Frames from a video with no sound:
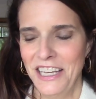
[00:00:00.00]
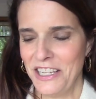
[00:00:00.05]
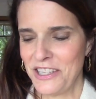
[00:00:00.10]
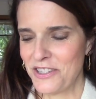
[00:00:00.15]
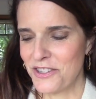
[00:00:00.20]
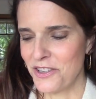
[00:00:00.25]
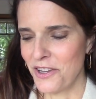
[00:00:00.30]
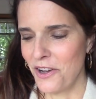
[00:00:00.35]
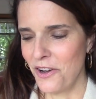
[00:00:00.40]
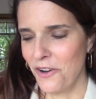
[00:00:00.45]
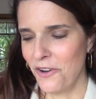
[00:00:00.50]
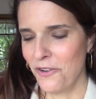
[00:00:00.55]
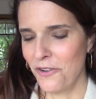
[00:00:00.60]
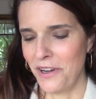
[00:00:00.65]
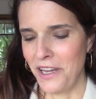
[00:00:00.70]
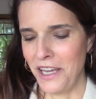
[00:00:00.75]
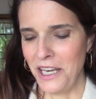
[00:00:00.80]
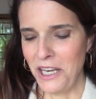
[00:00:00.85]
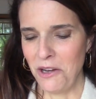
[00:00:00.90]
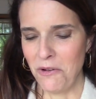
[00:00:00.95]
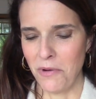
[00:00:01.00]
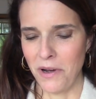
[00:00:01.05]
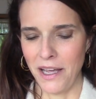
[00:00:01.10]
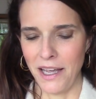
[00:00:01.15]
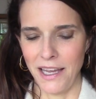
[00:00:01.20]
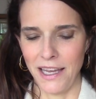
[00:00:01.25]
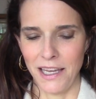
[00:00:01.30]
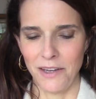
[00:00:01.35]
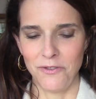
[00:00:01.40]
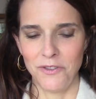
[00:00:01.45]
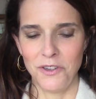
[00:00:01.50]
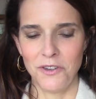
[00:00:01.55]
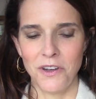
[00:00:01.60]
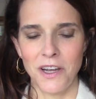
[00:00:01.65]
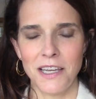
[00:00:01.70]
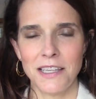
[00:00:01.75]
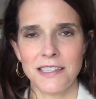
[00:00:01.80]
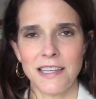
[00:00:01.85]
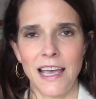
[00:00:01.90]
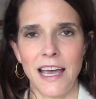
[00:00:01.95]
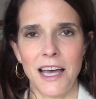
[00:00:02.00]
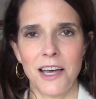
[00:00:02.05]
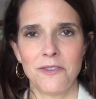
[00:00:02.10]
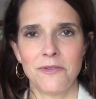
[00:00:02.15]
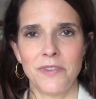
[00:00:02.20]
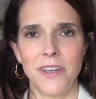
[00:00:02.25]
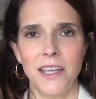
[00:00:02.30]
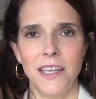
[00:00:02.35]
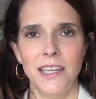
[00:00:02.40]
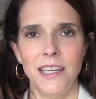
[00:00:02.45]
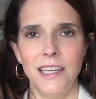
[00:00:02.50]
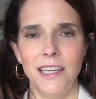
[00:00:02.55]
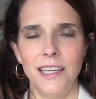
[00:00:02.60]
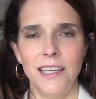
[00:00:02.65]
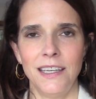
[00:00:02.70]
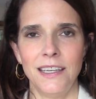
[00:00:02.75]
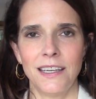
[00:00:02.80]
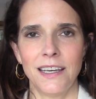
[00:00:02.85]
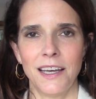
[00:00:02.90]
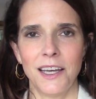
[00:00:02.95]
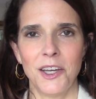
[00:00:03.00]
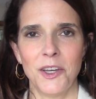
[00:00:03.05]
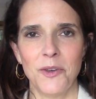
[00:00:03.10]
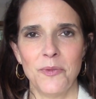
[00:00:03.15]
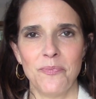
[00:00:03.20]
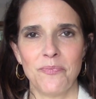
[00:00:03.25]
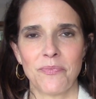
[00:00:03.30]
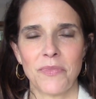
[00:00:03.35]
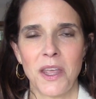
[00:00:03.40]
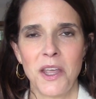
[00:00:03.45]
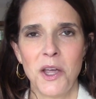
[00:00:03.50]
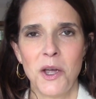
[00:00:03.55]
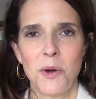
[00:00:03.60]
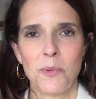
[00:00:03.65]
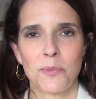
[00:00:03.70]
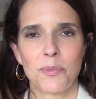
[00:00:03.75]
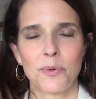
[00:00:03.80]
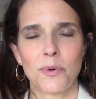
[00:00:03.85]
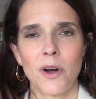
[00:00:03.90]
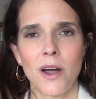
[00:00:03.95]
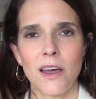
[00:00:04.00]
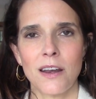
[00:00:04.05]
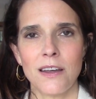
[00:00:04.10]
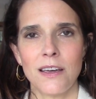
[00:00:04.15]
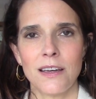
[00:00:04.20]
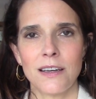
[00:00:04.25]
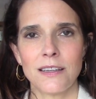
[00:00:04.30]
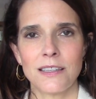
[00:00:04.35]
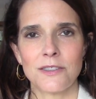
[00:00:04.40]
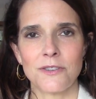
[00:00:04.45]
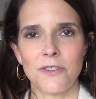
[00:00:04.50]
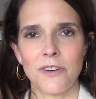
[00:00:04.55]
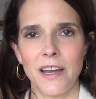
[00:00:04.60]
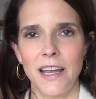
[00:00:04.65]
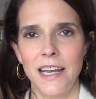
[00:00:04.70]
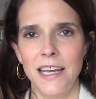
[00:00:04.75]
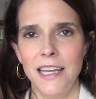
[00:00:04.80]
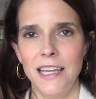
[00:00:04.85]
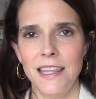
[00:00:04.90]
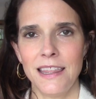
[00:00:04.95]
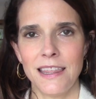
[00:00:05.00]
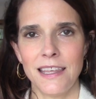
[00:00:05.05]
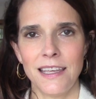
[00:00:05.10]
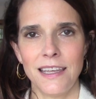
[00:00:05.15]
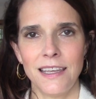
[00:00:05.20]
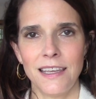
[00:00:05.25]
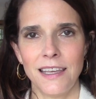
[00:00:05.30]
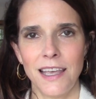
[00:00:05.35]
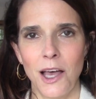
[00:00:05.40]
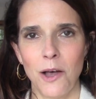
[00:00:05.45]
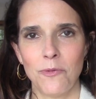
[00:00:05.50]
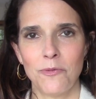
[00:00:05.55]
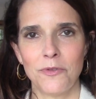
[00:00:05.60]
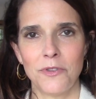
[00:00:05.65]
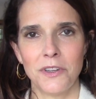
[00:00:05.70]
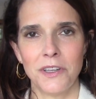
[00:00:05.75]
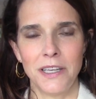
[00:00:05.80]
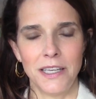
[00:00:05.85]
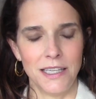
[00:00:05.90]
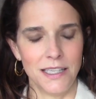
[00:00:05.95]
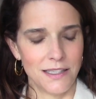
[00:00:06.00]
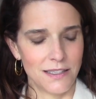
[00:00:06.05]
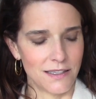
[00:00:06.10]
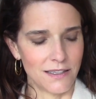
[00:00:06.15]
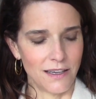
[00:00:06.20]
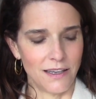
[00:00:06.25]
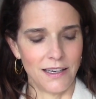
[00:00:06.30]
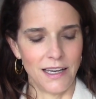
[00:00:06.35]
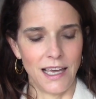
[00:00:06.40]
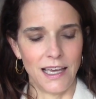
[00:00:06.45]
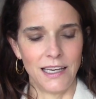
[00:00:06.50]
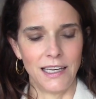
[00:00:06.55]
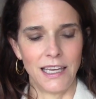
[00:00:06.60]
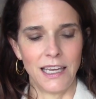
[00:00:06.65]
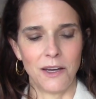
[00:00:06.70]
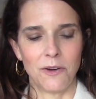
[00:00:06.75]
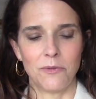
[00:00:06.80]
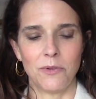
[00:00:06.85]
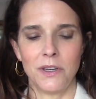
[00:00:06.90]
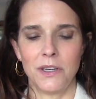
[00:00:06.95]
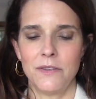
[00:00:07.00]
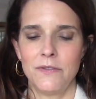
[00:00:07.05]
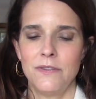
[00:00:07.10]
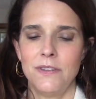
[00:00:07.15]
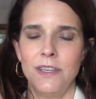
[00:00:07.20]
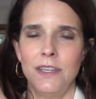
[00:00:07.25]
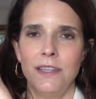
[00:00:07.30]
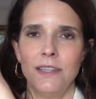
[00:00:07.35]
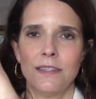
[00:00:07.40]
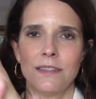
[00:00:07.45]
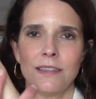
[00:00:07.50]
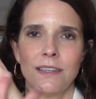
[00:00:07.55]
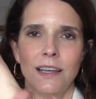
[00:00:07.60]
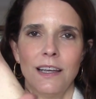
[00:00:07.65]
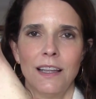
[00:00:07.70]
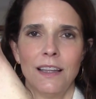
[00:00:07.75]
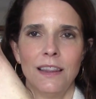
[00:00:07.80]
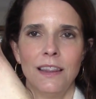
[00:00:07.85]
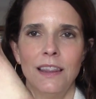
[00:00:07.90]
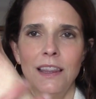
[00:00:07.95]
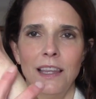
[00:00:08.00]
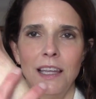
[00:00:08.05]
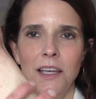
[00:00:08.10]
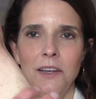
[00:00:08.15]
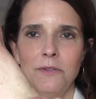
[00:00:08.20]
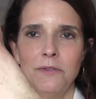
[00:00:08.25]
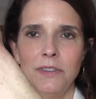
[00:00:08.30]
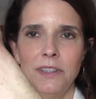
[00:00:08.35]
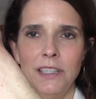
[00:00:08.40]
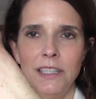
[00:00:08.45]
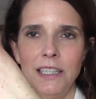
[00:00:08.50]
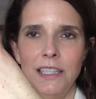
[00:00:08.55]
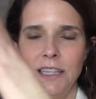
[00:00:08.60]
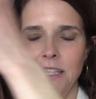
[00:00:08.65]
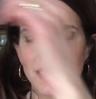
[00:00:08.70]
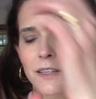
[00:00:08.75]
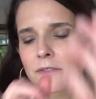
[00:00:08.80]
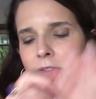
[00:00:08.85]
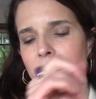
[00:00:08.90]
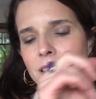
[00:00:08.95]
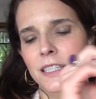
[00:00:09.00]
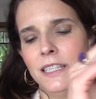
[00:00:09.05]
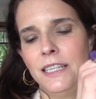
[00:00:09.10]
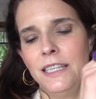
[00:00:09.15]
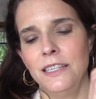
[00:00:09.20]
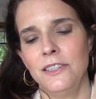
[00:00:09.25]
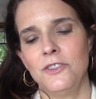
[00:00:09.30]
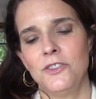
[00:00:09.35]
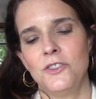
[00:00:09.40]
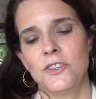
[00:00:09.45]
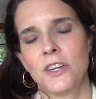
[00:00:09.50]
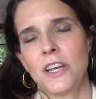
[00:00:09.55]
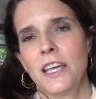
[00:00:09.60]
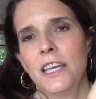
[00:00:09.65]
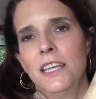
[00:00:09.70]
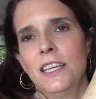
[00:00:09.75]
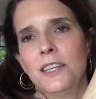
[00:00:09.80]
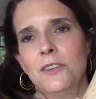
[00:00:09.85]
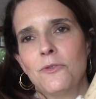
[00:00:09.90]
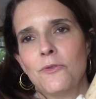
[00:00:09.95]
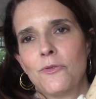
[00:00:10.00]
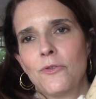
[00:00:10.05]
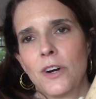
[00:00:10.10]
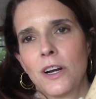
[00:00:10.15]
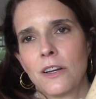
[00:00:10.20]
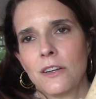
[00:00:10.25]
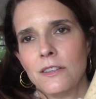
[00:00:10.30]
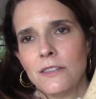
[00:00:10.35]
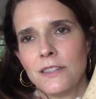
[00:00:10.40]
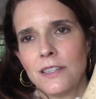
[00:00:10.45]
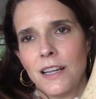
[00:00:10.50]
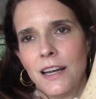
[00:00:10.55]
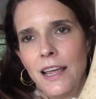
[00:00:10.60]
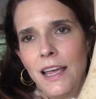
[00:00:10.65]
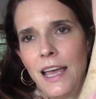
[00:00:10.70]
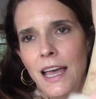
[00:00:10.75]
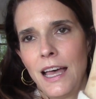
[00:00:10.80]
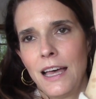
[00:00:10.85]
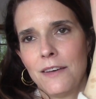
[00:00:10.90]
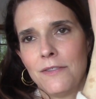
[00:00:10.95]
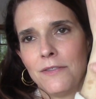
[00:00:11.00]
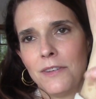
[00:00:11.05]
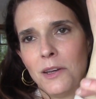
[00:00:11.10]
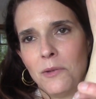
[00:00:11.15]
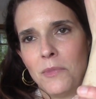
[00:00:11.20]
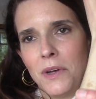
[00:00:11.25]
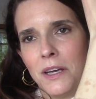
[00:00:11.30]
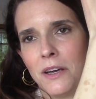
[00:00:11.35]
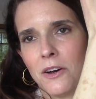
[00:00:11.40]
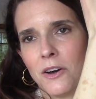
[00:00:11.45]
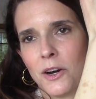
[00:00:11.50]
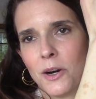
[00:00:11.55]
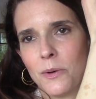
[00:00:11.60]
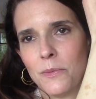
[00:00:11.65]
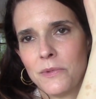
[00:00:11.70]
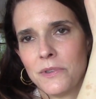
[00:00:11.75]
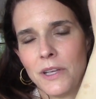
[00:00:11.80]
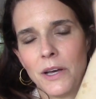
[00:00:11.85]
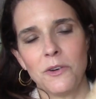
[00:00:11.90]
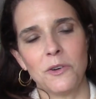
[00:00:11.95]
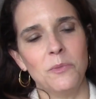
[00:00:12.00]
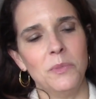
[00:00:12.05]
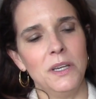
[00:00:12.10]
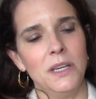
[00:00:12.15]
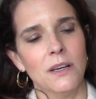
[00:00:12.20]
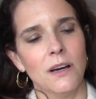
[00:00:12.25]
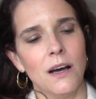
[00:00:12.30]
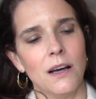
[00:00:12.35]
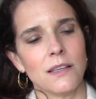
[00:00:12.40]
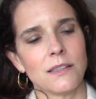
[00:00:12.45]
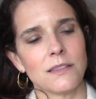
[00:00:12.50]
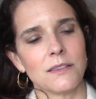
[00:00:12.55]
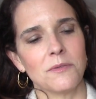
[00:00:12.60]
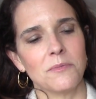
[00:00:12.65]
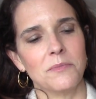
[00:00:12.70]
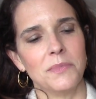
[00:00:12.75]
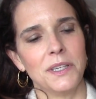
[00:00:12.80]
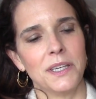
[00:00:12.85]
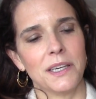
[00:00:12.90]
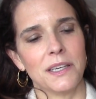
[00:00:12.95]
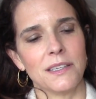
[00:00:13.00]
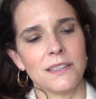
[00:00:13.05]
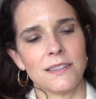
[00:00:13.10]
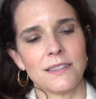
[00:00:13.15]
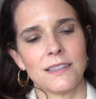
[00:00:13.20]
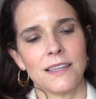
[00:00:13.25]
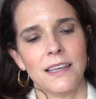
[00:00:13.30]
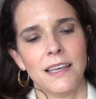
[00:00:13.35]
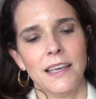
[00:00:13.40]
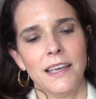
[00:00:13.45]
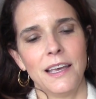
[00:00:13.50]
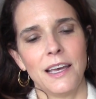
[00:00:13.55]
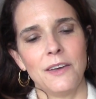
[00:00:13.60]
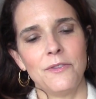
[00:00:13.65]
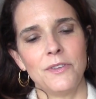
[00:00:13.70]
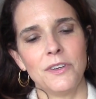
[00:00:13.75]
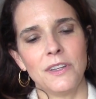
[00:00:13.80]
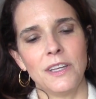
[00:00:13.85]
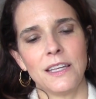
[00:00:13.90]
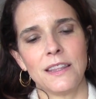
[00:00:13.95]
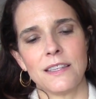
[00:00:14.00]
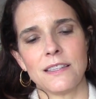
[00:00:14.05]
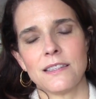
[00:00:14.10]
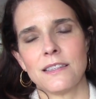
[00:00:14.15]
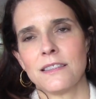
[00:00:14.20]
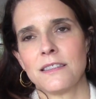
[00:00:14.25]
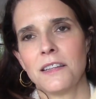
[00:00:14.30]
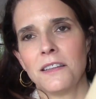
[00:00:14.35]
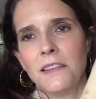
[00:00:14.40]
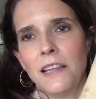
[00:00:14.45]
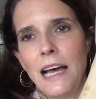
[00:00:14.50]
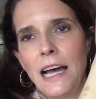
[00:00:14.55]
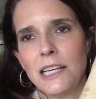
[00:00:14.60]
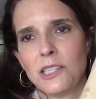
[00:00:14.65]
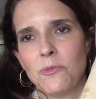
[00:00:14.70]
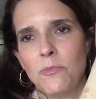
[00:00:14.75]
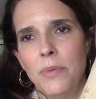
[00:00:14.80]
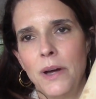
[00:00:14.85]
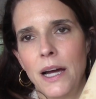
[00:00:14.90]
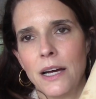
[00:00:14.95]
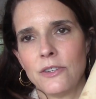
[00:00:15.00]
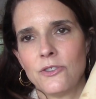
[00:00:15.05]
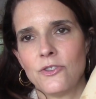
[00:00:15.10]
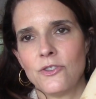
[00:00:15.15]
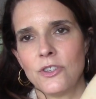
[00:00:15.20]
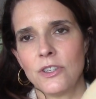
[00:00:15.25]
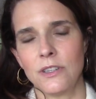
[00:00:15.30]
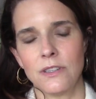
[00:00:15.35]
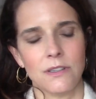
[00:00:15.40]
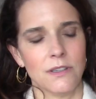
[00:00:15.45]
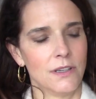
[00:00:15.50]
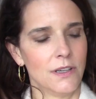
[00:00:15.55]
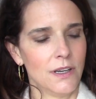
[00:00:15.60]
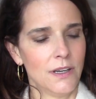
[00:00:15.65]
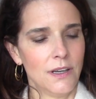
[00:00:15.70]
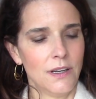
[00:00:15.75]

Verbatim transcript: So anyway, if you guys have any um, products or anything, helpful hints on how to get rid of these lovely, lovely giant freckles that I have on my arms, that would be awesome, because I feel like this is the last bastion